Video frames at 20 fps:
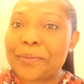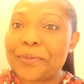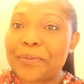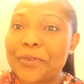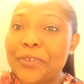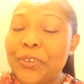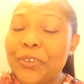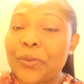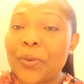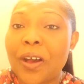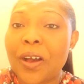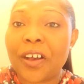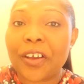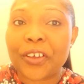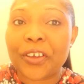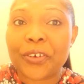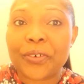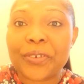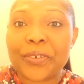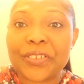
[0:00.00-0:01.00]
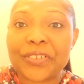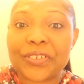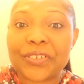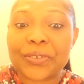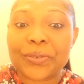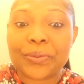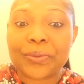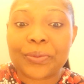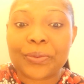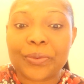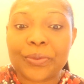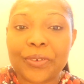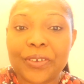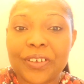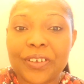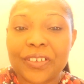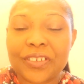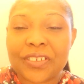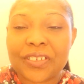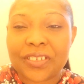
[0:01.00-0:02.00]
you are going to
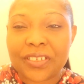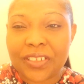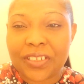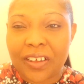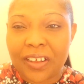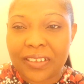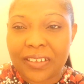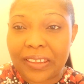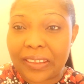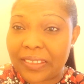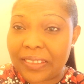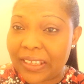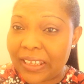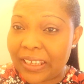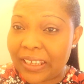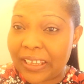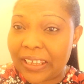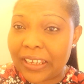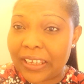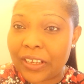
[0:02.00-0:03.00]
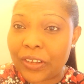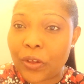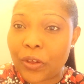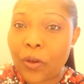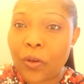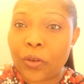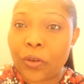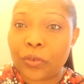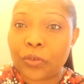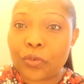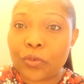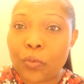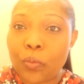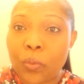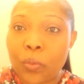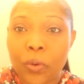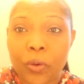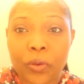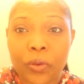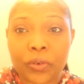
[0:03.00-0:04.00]
start thinking on
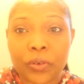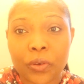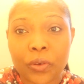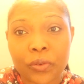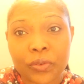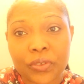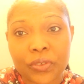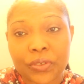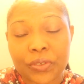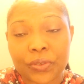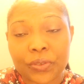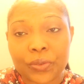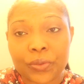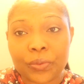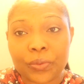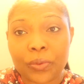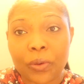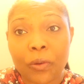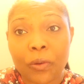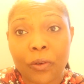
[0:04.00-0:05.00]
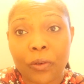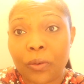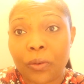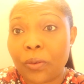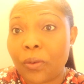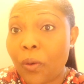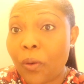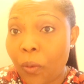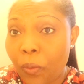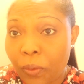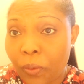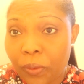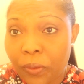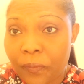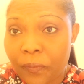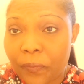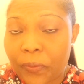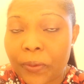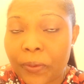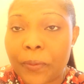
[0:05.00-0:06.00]
1 or 2 or all
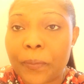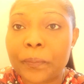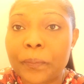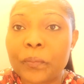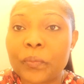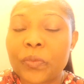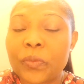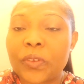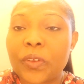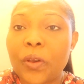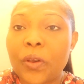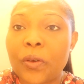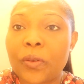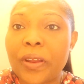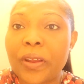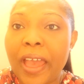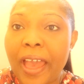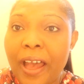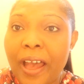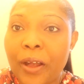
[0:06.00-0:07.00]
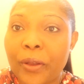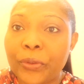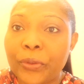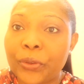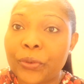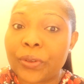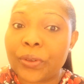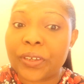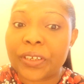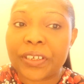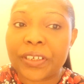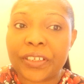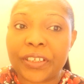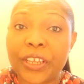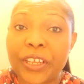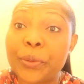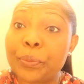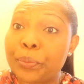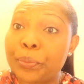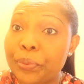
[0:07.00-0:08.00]
of them on how you can
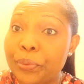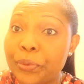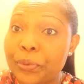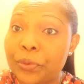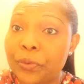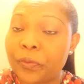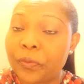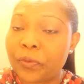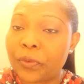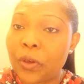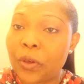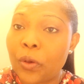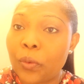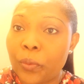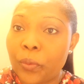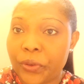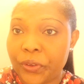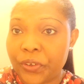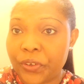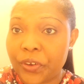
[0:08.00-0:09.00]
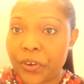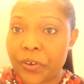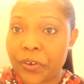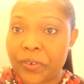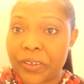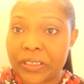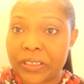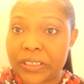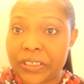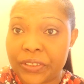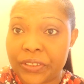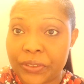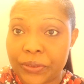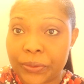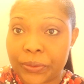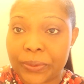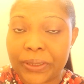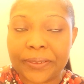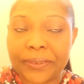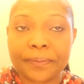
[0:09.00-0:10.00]
improve what you're currently
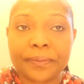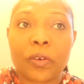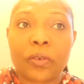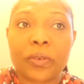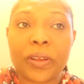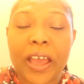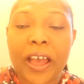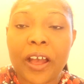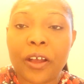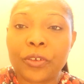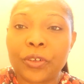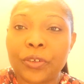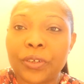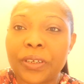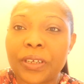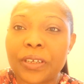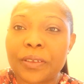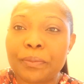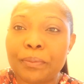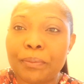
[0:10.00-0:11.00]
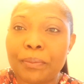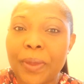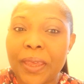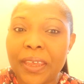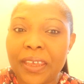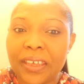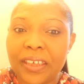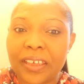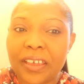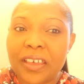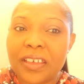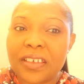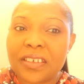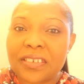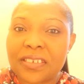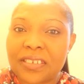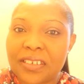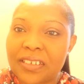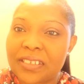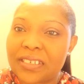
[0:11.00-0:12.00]
doing, on how you can make
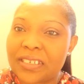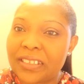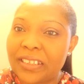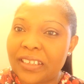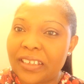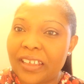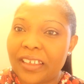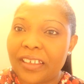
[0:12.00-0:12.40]
certain